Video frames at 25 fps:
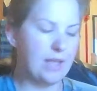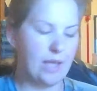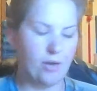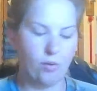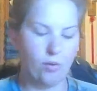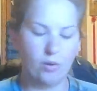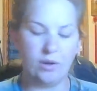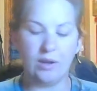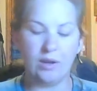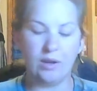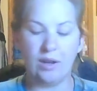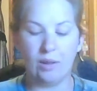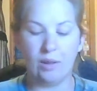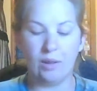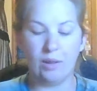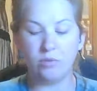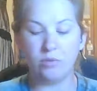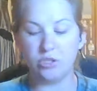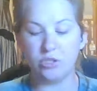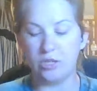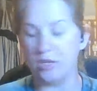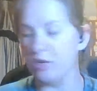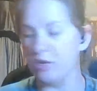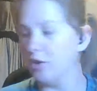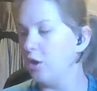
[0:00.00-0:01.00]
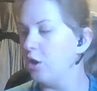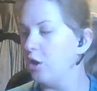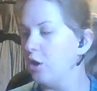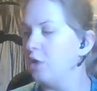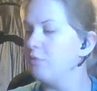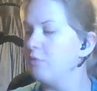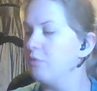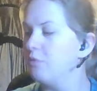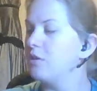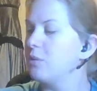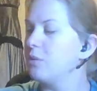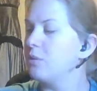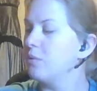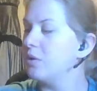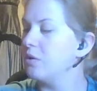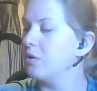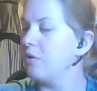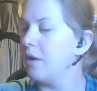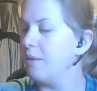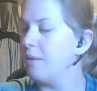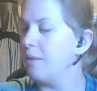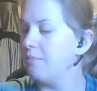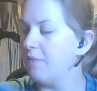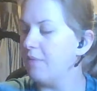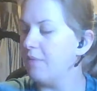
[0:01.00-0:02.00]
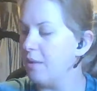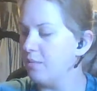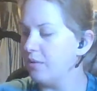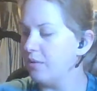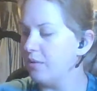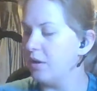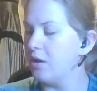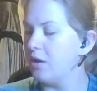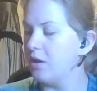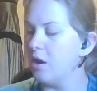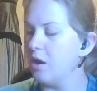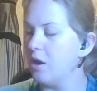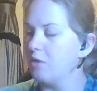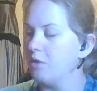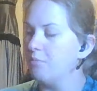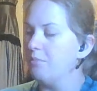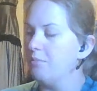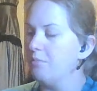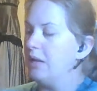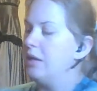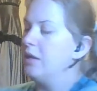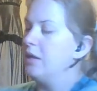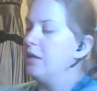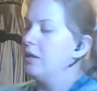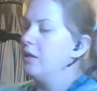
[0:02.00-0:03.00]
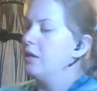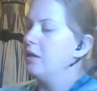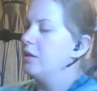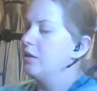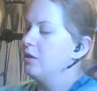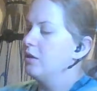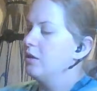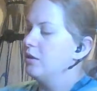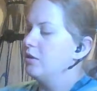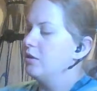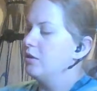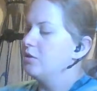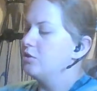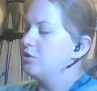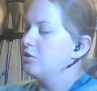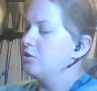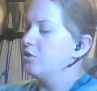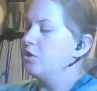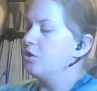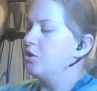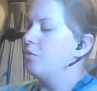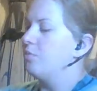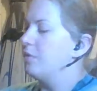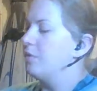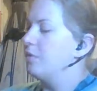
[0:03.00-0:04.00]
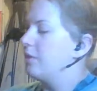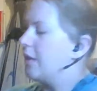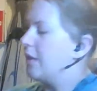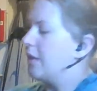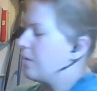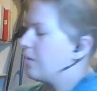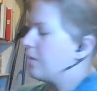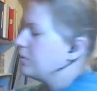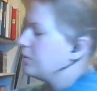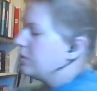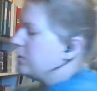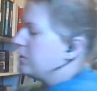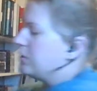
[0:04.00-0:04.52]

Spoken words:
that one, and I wished I could have because I would have grabbed that one in a heartbeat. So, but that was